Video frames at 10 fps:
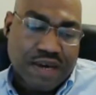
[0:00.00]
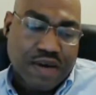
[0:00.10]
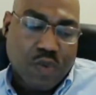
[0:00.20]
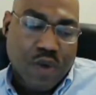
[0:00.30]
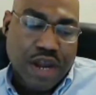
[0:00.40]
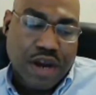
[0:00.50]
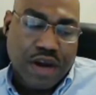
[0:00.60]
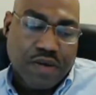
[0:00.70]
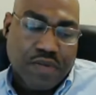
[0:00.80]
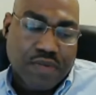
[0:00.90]

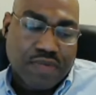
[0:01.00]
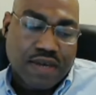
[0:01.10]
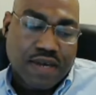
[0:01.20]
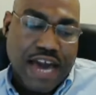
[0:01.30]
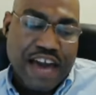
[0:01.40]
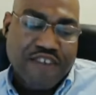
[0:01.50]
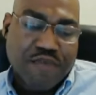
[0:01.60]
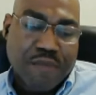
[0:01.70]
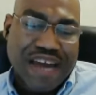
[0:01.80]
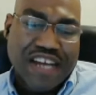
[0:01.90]
where
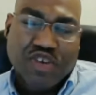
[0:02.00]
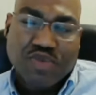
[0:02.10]
I've, by,